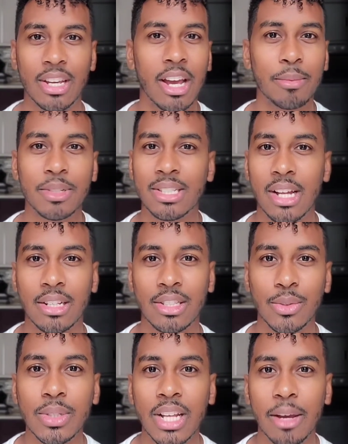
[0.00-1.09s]
I'm just not
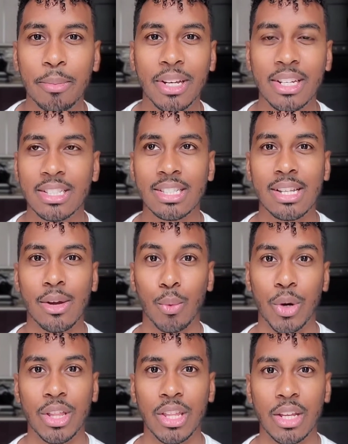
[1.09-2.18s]
doing that because it's not
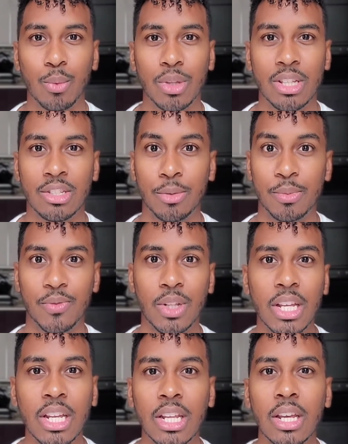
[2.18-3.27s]
worth it in terms of
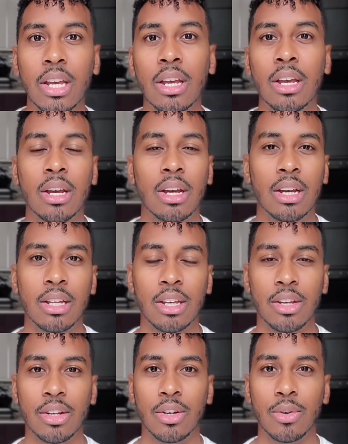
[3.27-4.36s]
cleaning,
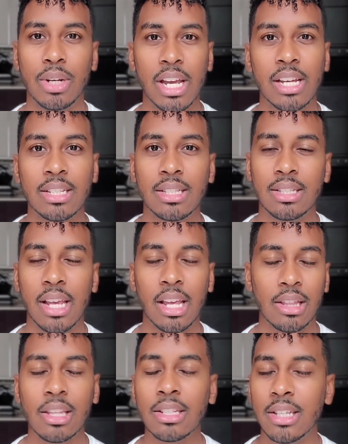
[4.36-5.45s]
guests,
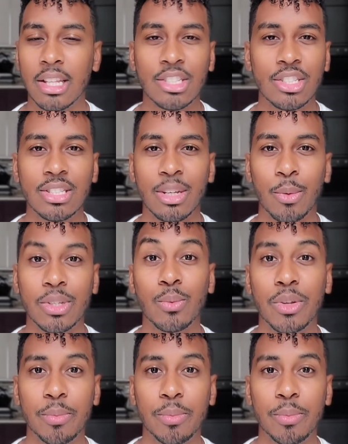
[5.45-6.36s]
things like it wasn't worth my